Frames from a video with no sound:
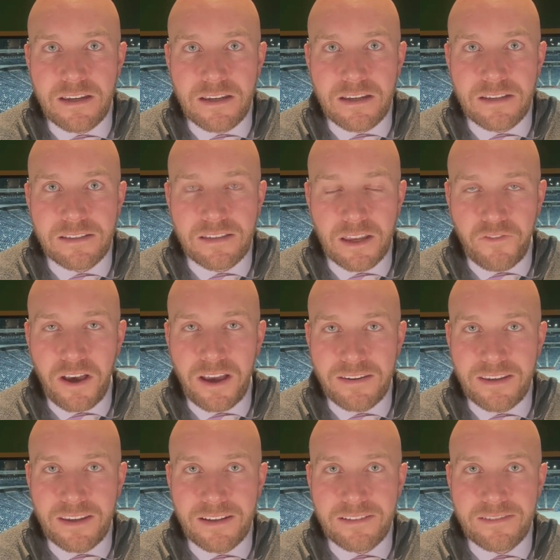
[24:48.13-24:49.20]
Stefon
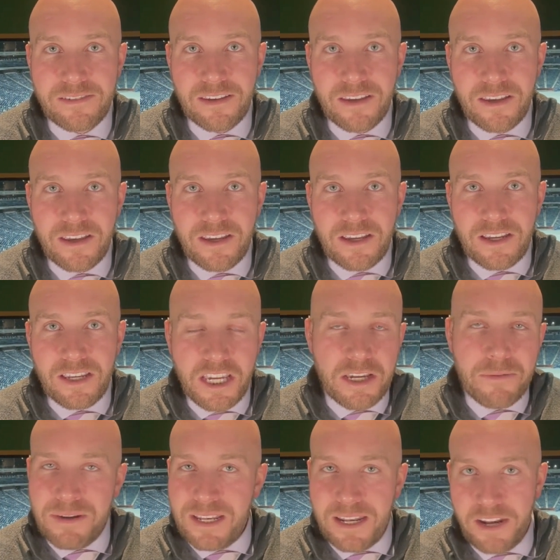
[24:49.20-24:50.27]
Diggs. He can
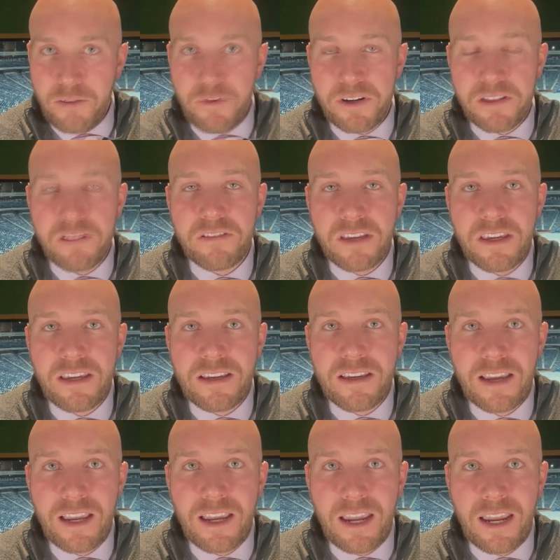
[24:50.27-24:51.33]
beat anyone in the league.
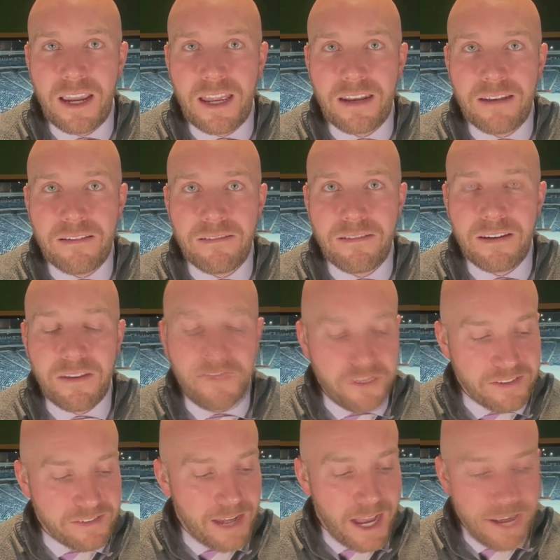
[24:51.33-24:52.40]
And if
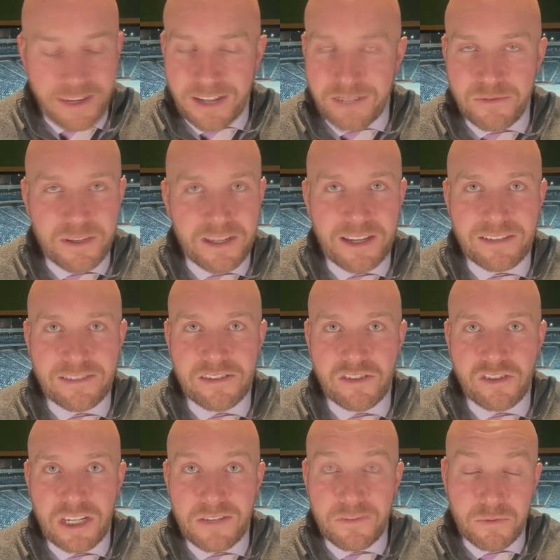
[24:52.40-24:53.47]
it's not next week against the
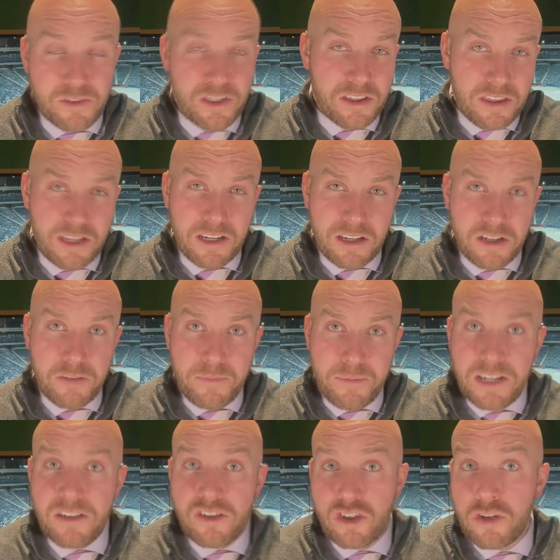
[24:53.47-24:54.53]
Chiefs, which I think it could be,
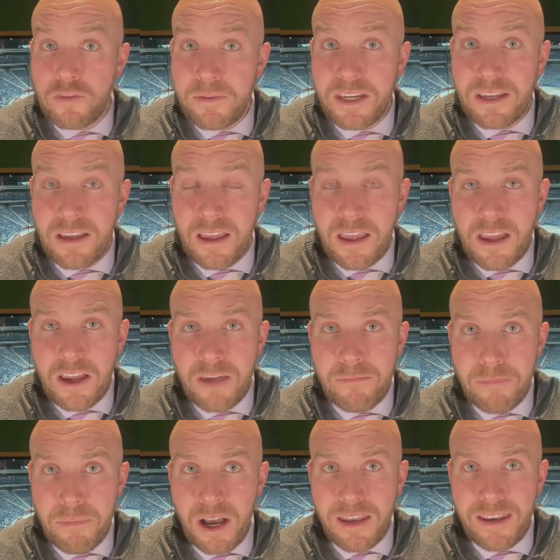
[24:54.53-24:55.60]
it should be,
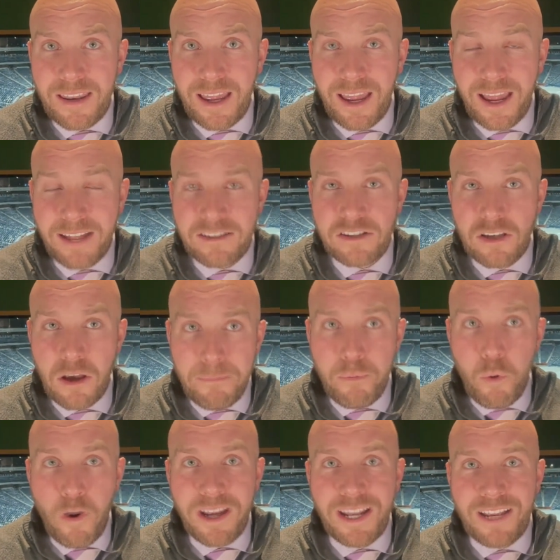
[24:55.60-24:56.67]
but at some
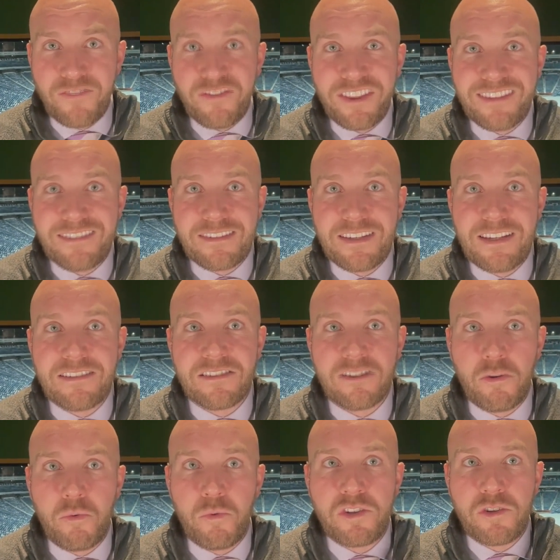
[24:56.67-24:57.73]
point, if this season's
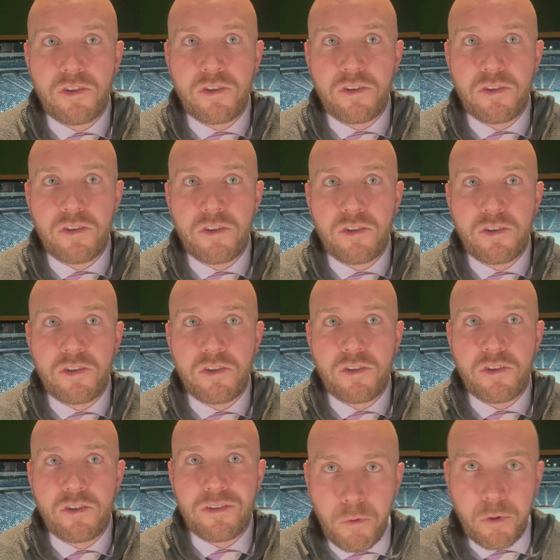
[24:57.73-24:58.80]
going to continue to move
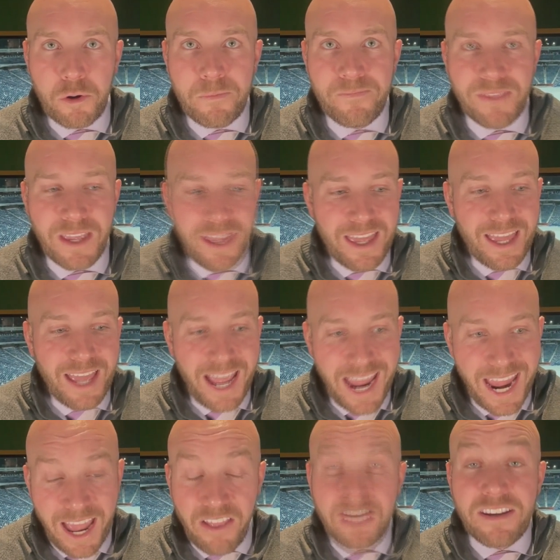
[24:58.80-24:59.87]
forward,
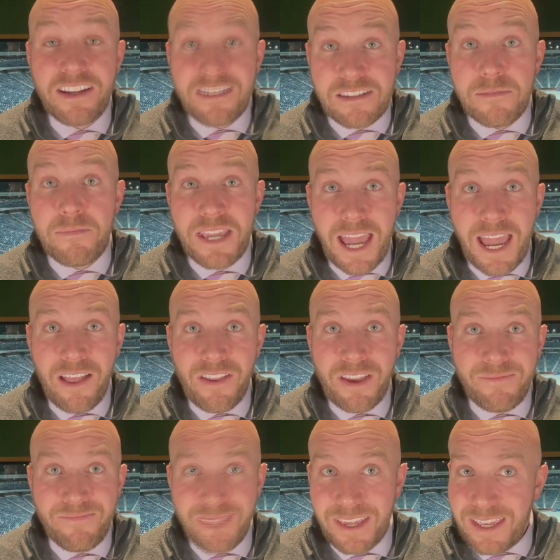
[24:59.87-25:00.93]
Allen needs to be
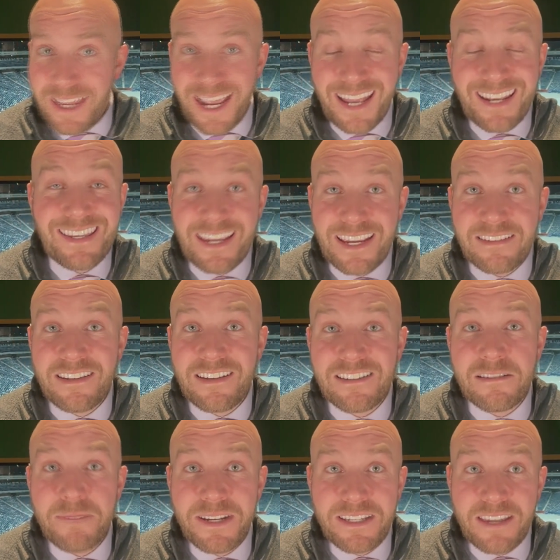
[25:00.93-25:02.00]
Allen, and Diggs needs
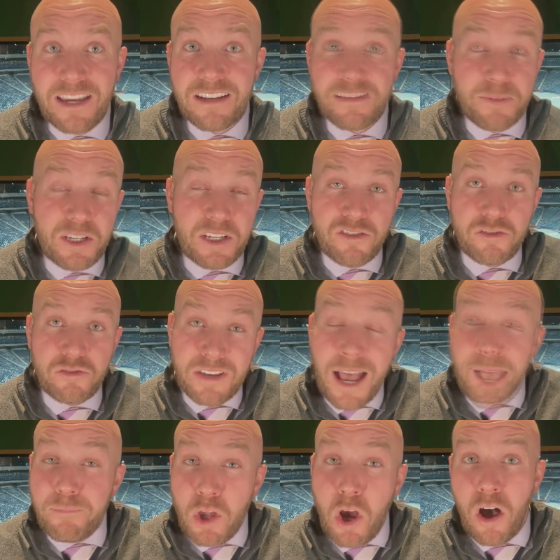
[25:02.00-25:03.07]
to be Diggs because your
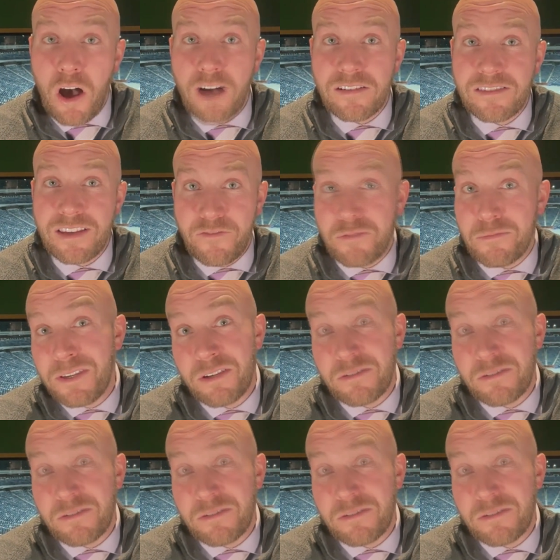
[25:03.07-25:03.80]
top dogs have to be your